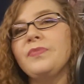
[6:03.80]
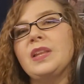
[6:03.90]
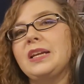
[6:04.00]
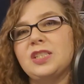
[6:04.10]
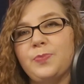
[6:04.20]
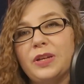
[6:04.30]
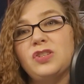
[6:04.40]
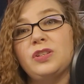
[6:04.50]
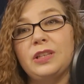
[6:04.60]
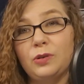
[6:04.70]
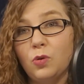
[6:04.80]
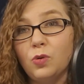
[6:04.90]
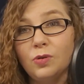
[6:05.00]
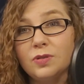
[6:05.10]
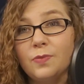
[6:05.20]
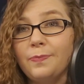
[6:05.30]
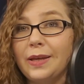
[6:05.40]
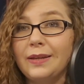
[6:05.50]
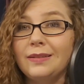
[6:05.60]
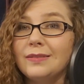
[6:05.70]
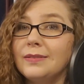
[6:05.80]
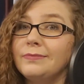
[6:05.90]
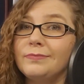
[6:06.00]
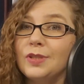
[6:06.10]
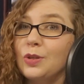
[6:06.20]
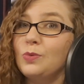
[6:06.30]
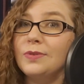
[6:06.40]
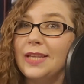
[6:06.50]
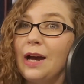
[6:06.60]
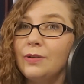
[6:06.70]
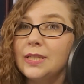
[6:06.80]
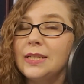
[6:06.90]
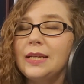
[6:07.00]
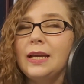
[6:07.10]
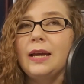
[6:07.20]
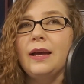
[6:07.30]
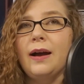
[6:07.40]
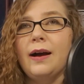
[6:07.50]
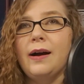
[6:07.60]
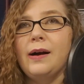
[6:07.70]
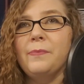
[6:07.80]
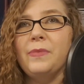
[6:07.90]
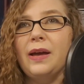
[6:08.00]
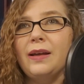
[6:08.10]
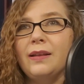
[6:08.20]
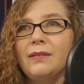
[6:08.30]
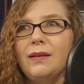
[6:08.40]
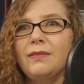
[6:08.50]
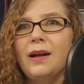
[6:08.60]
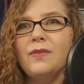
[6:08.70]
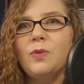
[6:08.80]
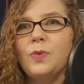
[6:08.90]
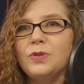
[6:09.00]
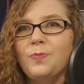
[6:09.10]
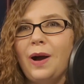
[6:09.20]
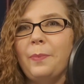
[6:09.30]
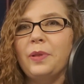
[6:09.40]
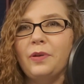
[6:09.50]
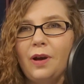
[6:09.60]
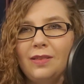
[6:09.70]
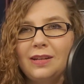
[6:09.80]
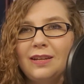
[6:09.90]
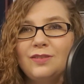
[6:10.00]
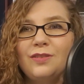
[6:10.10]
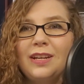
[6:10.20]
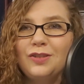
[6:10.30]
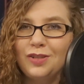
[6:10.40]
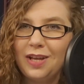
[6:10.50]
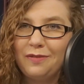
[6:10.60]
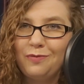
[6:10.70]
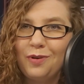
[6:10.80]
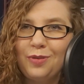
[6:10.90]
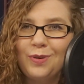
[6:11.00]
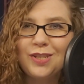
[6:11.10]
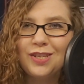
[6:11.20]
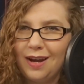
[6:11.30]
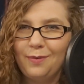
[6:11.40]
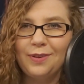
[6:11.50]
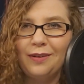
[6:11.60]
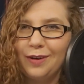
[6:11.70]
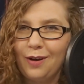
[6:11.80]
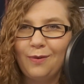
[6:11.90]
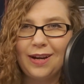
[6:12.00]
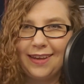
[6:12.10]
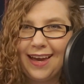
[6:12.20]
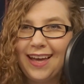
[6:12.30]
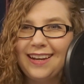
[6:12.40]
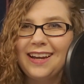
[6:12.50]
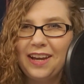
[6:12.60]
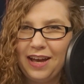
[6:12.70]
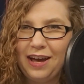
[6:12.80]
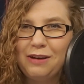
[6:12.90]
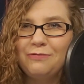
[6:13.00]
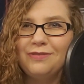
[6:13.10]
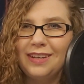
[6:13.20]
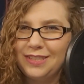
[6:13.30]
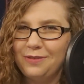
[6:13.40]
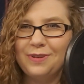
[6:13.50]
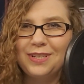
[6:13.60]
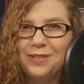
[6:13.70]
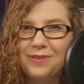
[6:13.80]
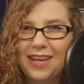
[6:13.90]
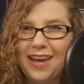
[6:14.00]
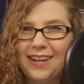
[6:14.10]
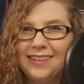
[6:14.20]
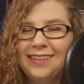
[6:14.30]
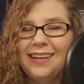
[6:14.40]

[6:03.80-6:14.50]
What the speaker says: especially locals, because school's out. And a lot of the most popular holidays are like July 4th, which I will never go on again. I don't want to do it again.